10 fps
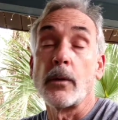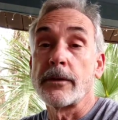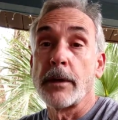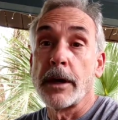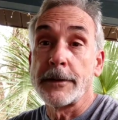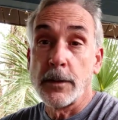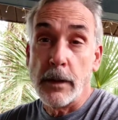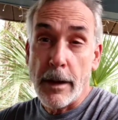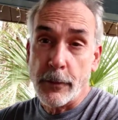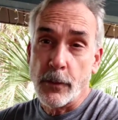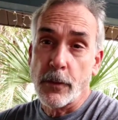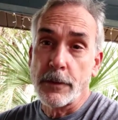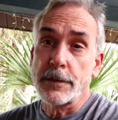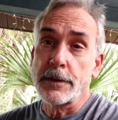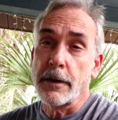with my two
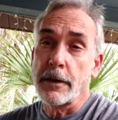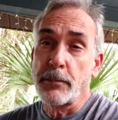Labradors,